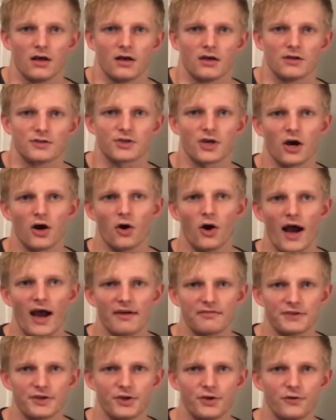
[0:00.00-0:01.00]
So
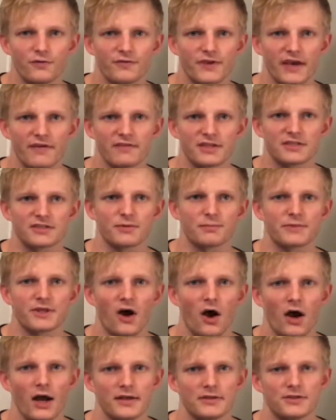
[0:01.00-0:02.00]
after you've given some
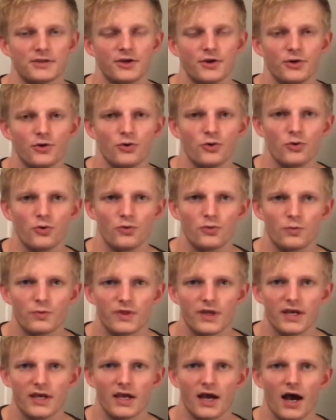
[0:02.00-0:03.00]
thought to
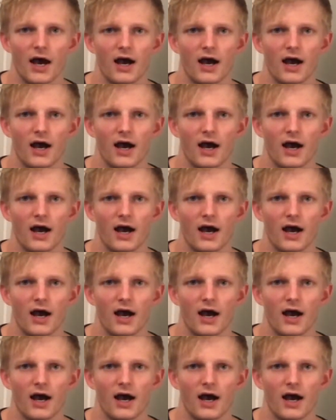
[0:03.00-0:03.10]
the